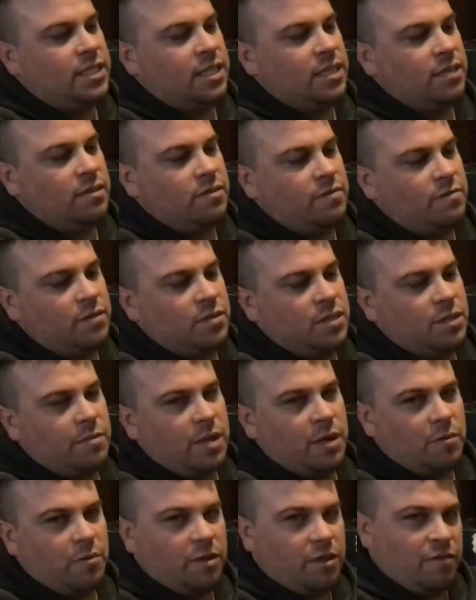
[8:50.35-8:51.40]
and for some of
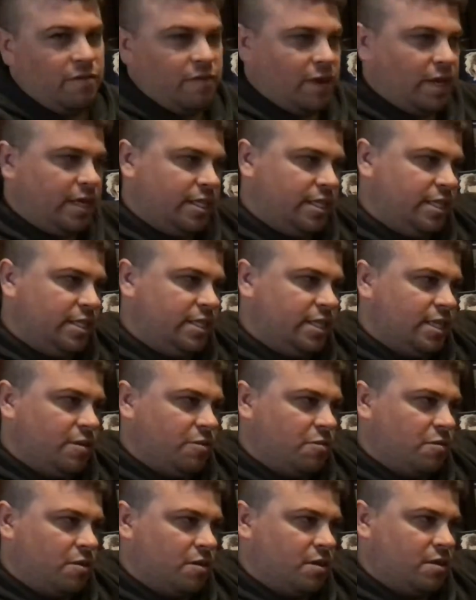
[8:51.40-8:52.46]
that really fine detail
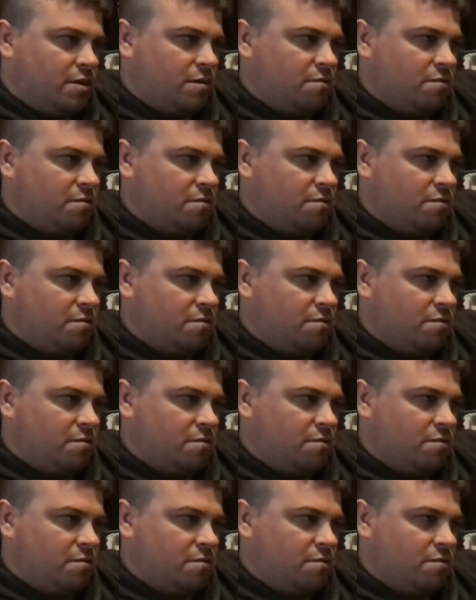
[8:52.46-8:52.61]
work,